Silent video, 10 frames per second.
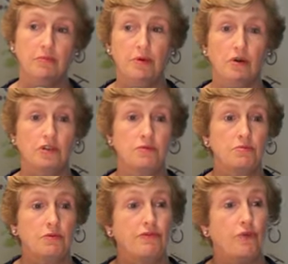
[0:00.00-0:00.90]
the blossoms
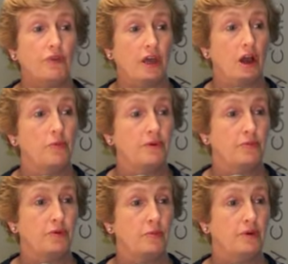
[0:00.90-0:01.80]
before they open
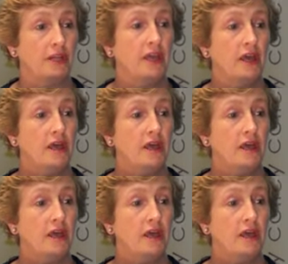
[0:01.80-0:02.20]
properly.